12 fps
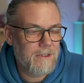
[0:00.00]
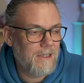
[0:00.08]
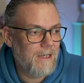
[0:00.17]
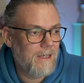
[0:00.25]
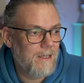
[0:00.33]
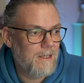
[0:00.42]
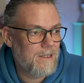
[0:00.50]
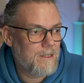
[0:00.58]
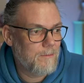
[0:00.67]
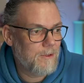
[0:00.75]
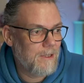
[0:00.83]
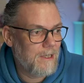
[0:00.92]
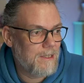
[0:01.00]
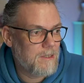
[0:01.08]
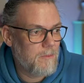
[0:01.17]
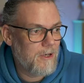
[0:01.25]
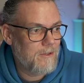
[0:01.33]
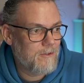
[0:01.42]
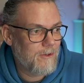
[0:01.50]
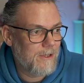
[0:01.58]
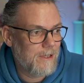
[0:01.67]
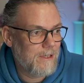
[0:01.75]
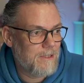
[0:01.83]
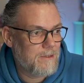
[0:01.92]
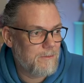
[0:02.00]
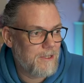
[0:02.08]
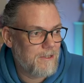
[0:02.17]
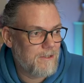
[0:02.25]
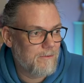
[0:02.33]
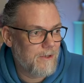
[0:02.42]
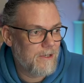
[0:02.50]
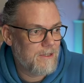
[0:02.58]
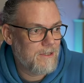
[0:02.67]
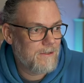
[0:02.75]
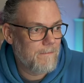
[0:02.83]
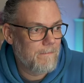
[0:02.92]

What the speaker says: and I'm going to get to bed and try and get some decent rest.